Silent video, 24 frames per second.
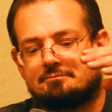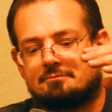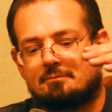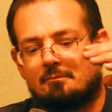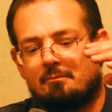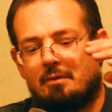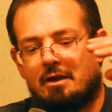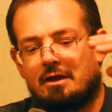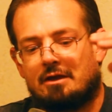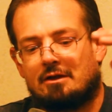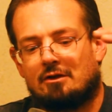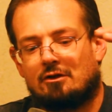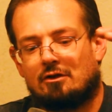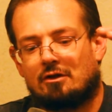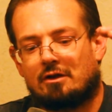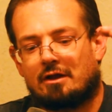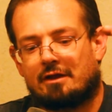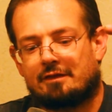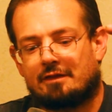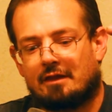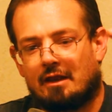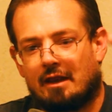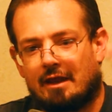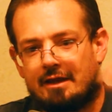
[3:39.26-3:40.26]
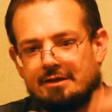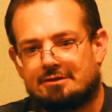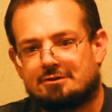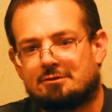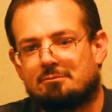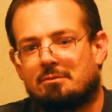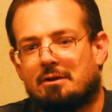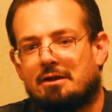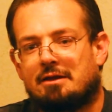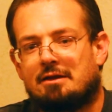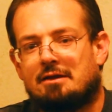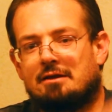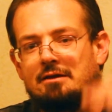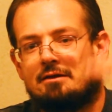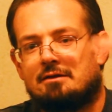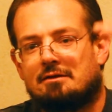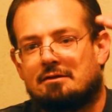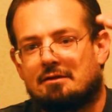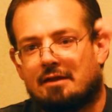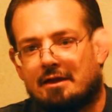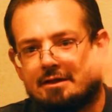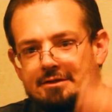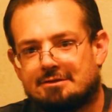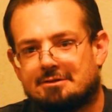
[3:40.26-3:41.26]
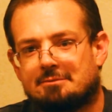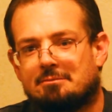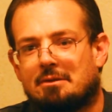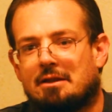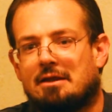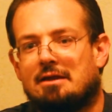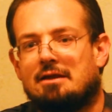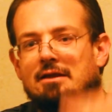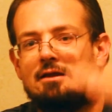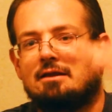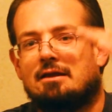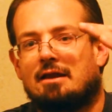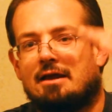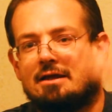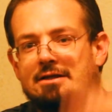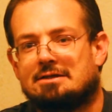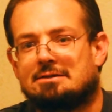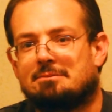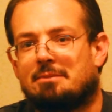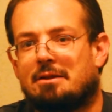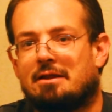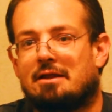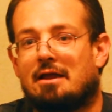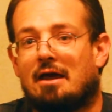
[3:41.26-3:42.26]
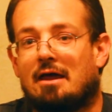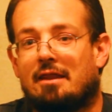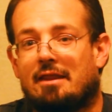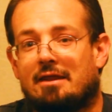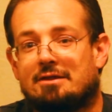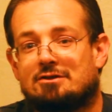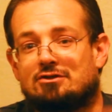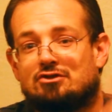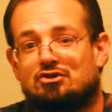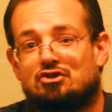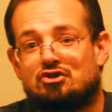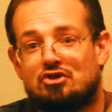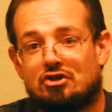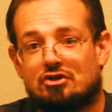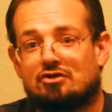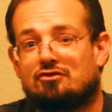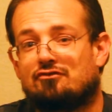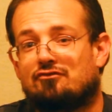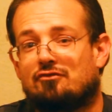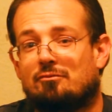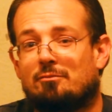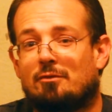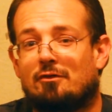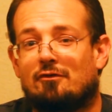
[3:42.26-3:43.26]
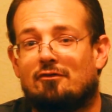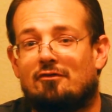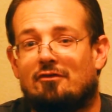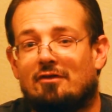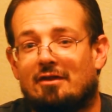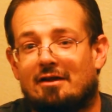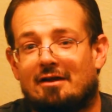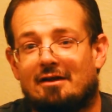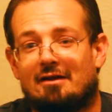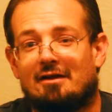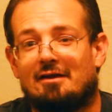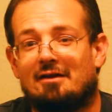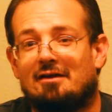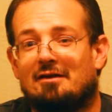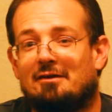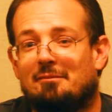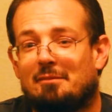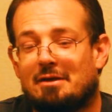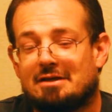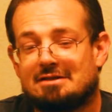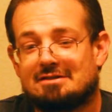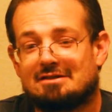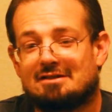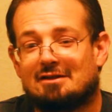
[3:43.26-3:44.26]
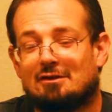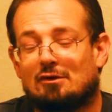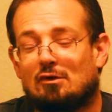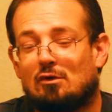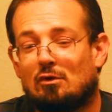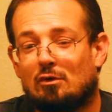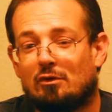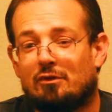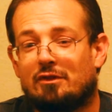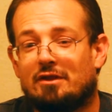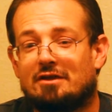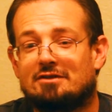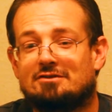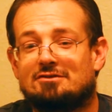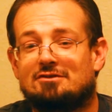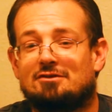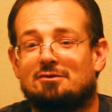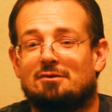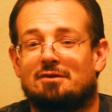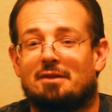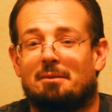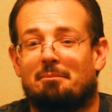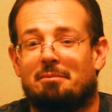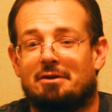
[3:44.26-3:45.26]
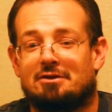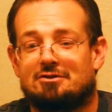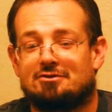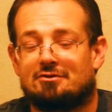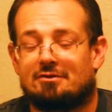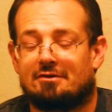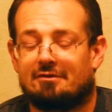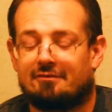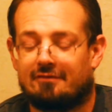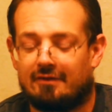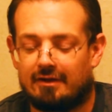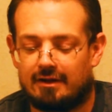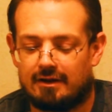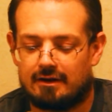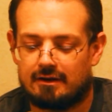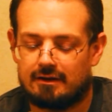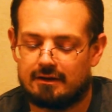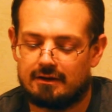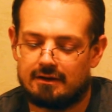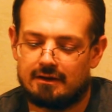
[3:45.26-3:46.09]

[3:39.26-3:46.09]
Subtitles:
making it look like the lights are blinking, how that's just from the flare. Imagine the cool things you do with a picture and a flare.